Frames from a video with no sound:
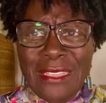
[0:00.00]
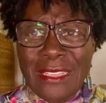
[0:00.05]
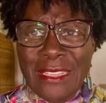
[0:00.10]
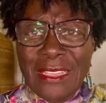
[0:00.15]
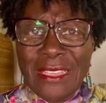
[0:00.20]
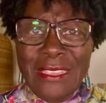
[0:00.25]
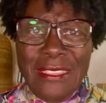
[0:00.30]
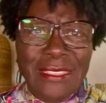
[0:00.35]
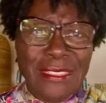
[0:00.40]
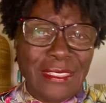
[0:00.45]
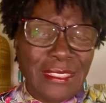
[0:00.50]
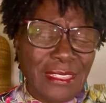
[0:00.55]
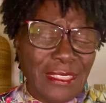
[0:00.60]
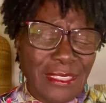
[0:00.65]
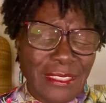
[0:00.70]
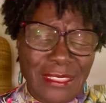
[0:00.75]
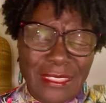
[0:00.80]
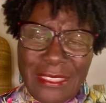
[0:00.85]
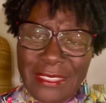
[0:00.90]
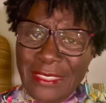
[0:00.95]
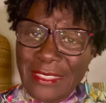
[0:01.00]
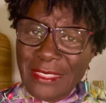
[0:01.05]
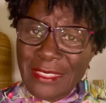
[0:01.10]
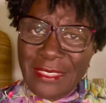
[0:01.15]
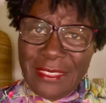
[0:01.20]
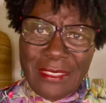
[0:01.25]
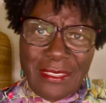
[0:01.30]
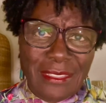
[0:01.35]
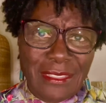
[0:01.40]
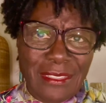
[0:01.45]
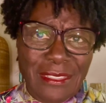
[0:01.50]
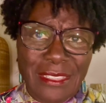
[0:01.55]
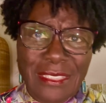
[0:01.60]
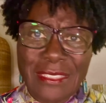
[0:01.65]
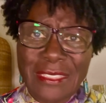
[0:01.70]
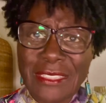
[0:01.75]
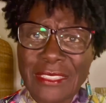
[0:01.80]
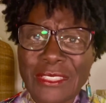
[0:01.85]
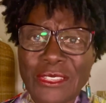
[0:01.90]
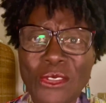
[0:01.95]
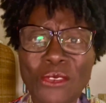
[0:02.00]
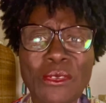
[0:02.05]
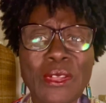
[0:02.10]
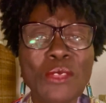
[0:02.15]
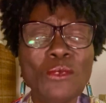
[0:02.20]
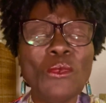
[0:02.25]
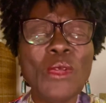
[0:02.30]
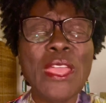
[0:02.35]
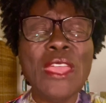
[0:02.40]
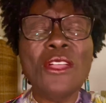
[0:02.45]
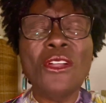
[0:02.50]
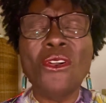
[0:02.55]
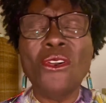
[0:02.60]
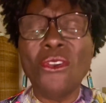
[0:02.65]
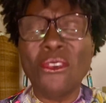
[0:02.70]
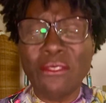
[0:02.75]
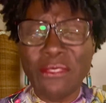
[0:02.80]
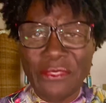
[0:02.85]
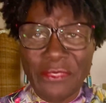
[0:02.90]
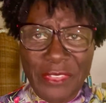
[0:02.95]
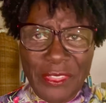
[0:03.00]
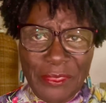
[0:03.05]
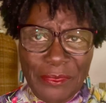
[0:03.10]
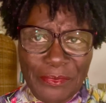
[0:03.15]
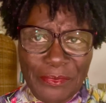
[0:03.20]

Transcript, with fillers: this is going way off.